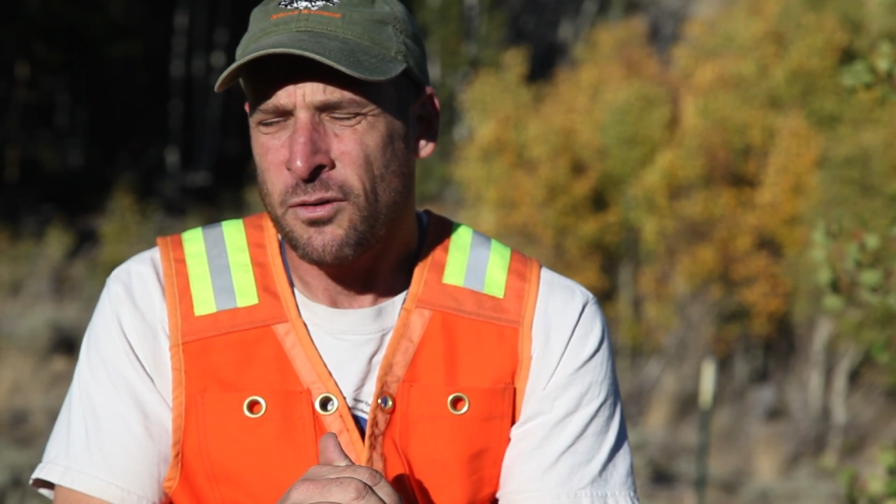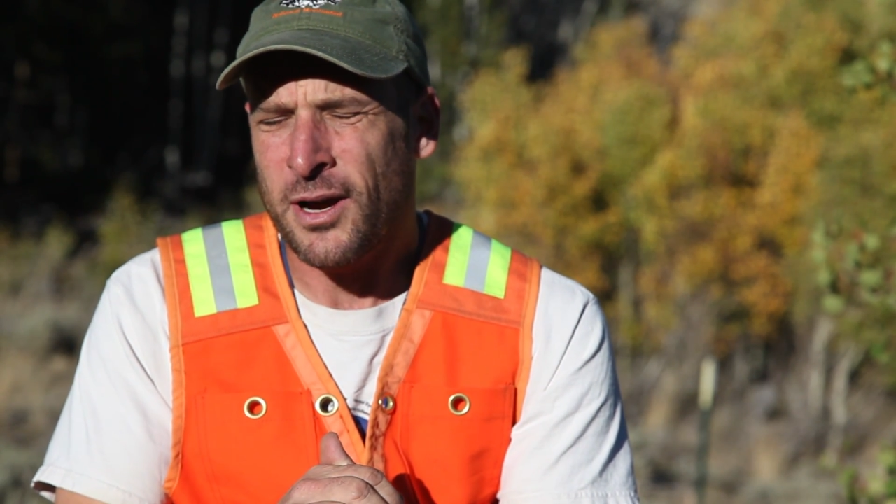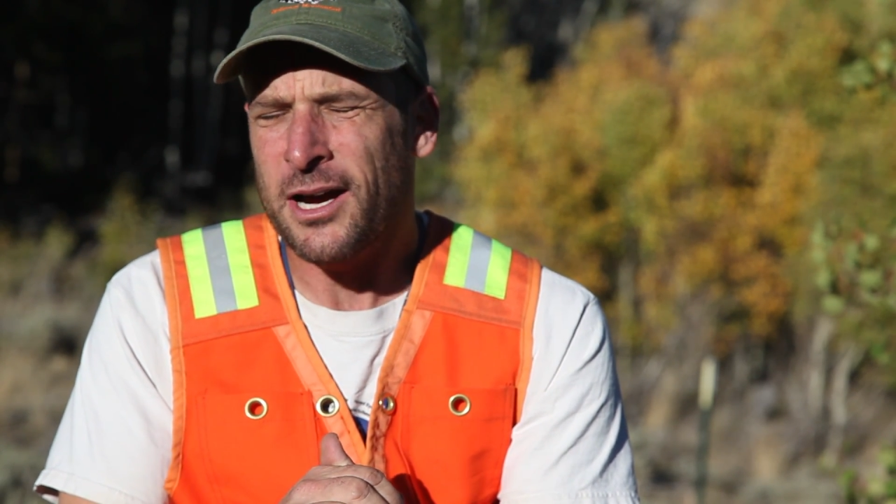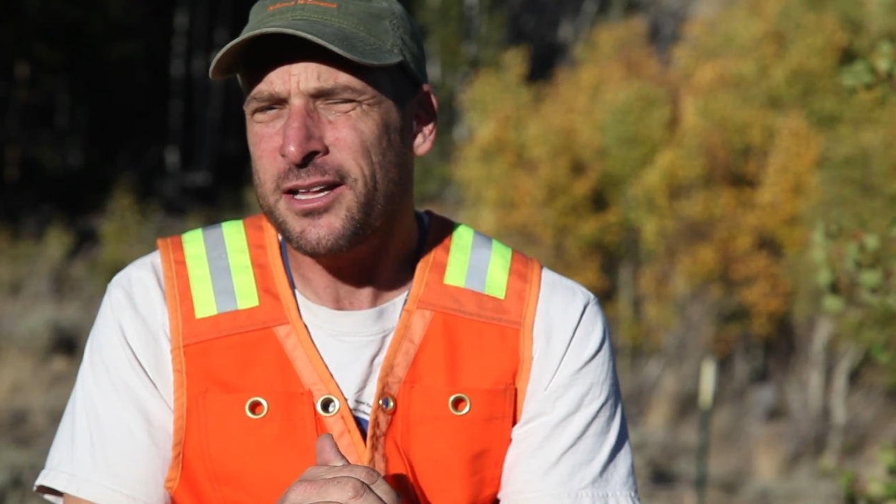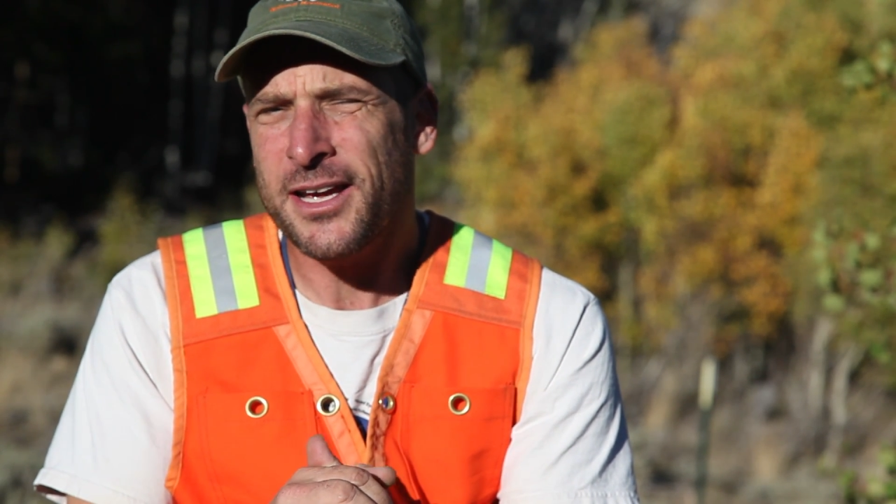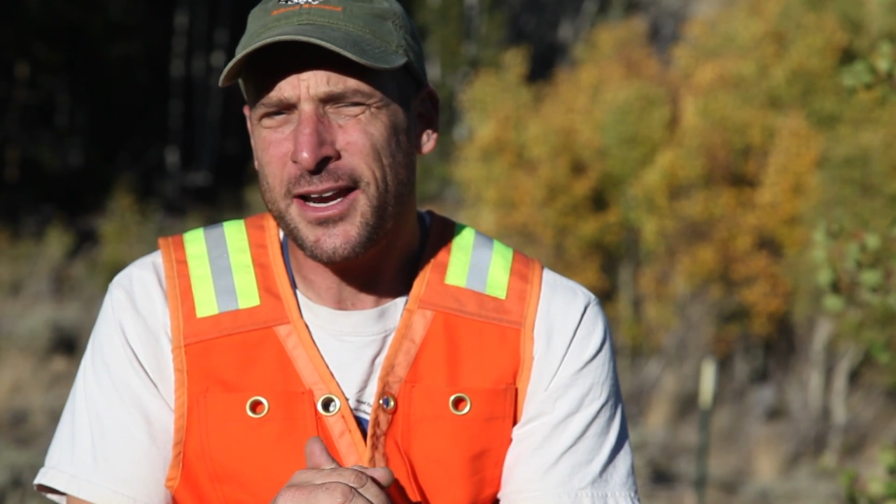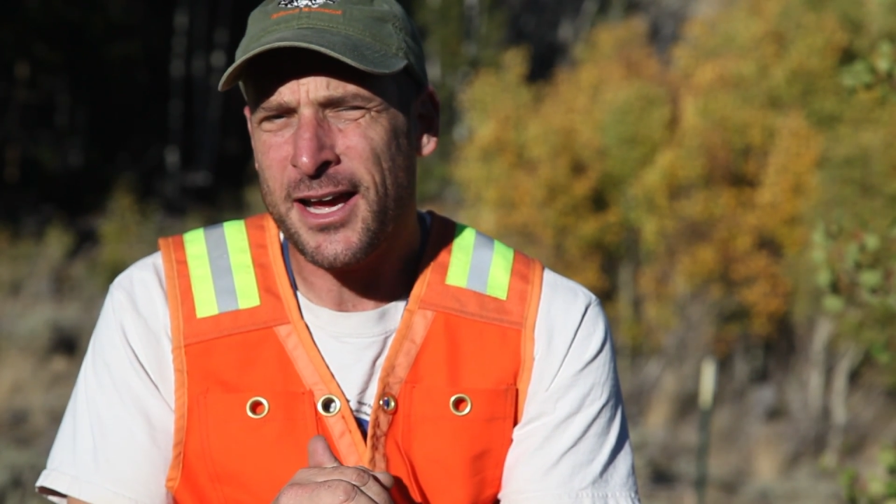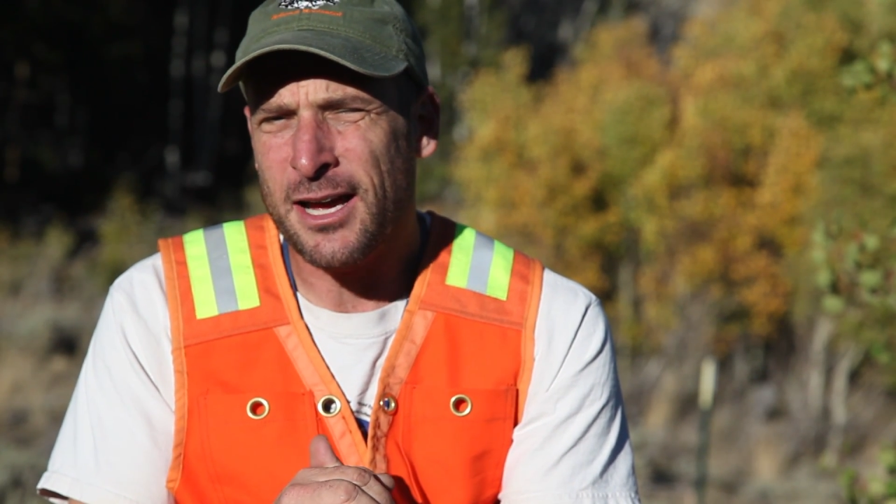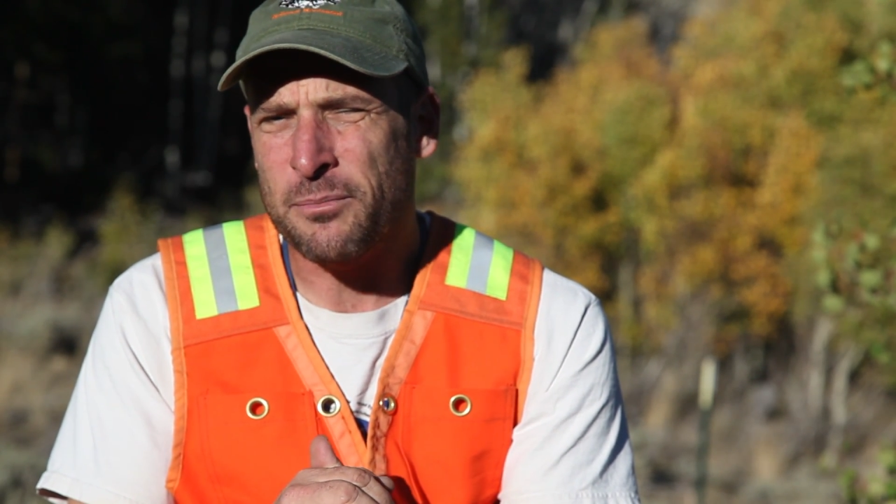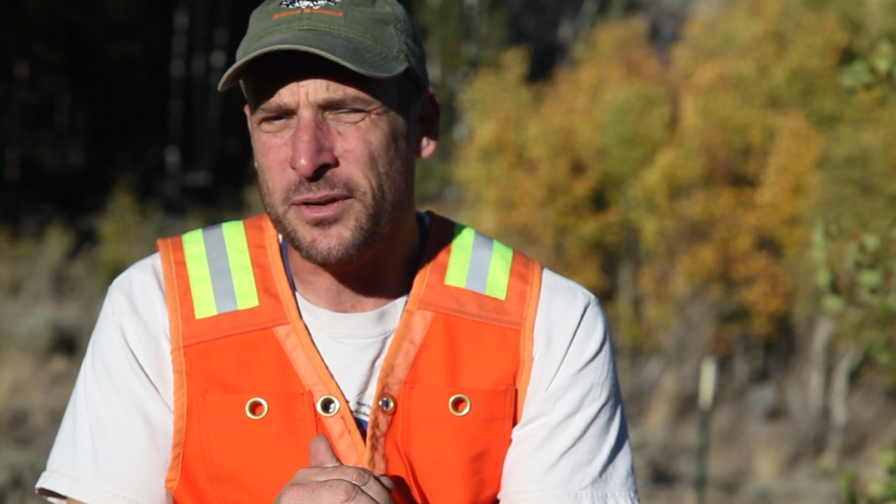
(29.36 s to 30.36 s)
Well, how did that
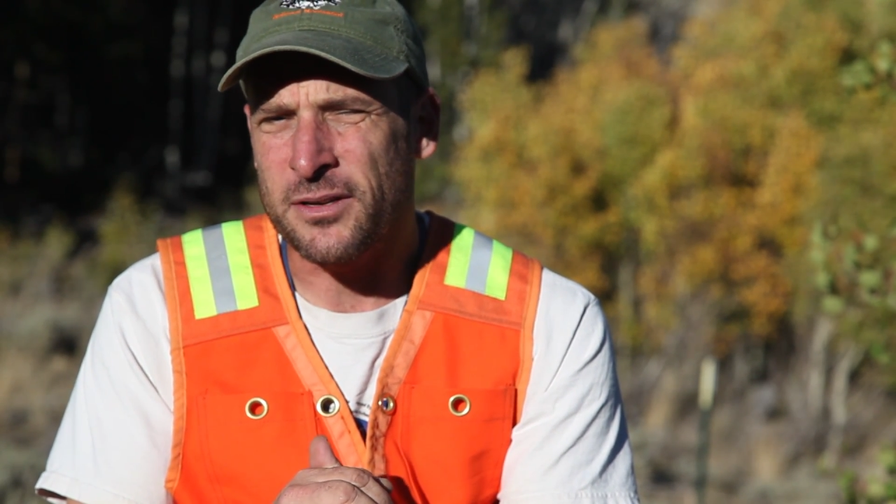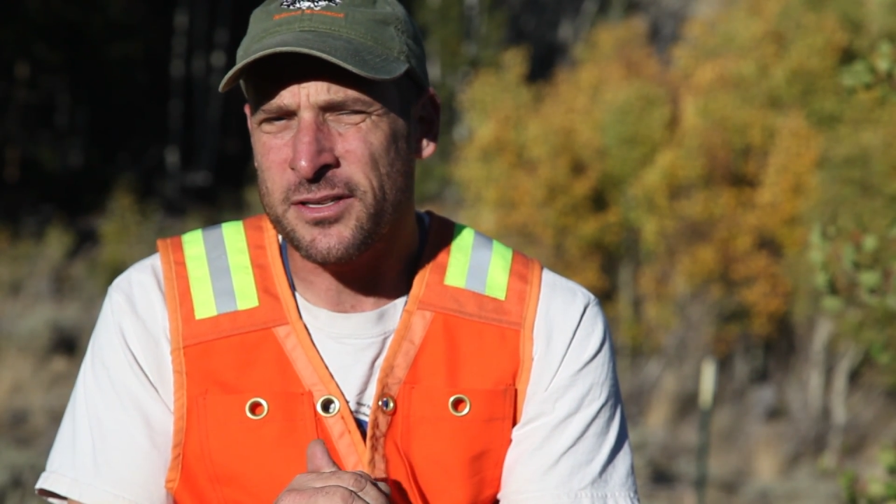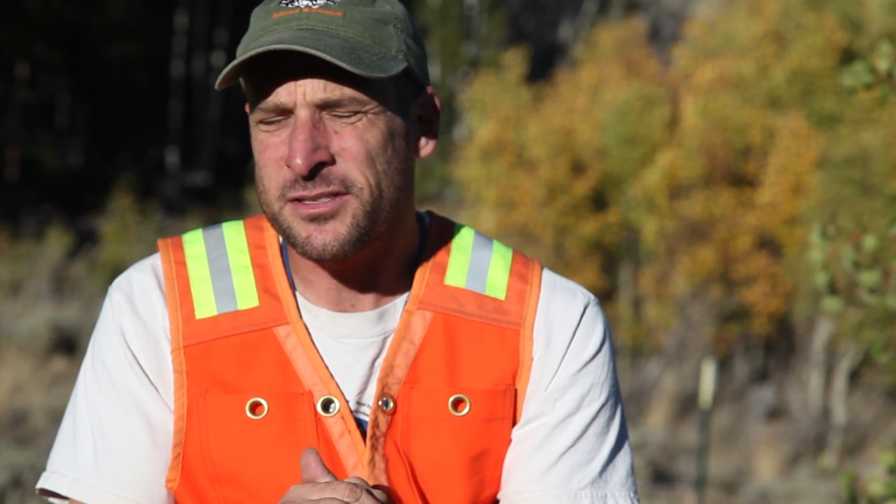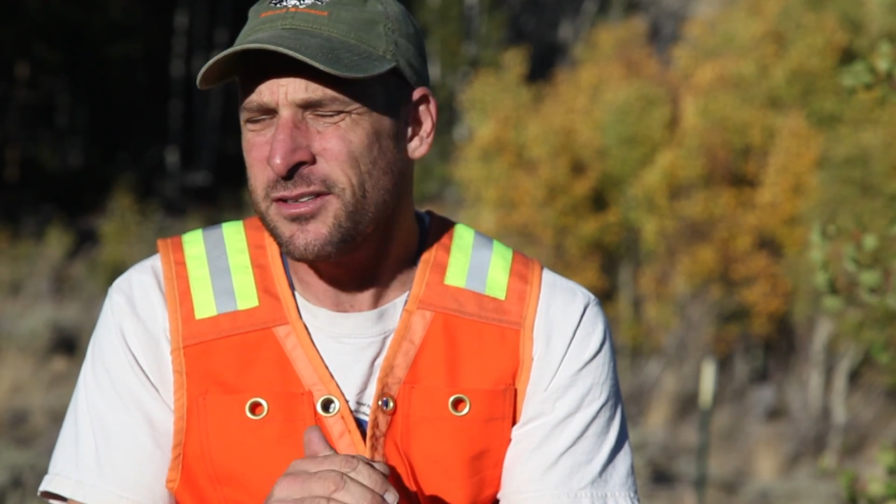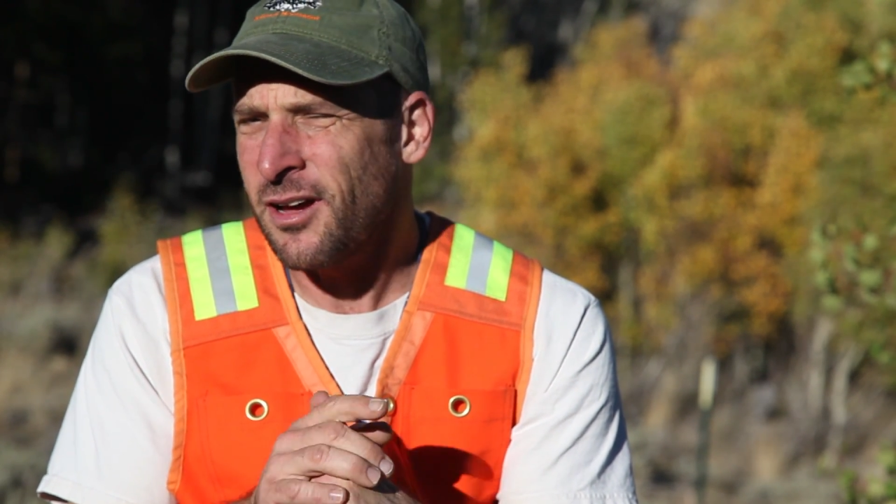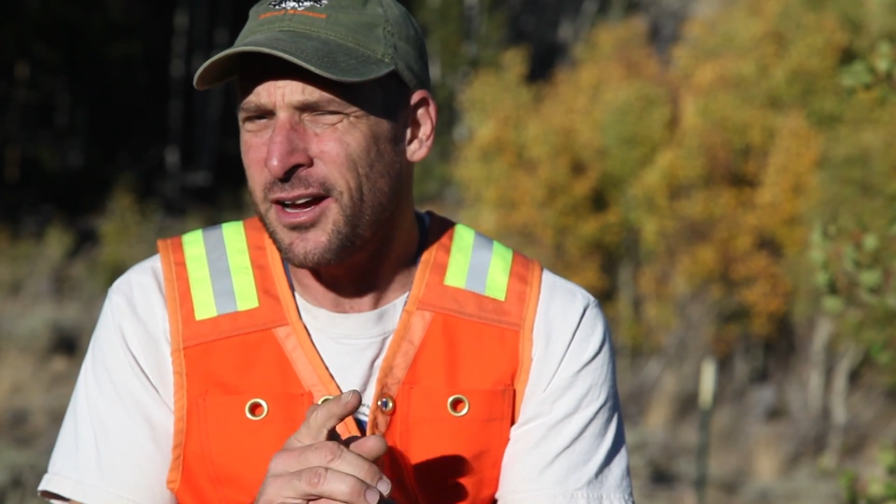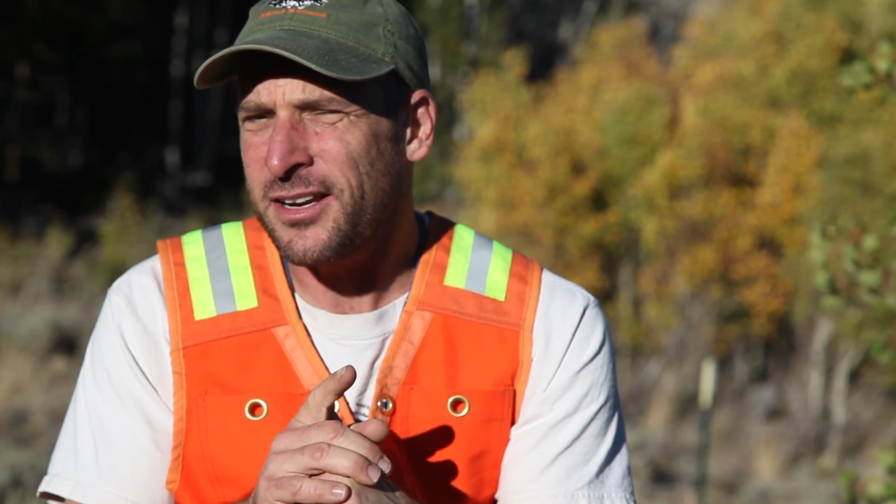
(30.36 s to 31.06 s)
happen? It's not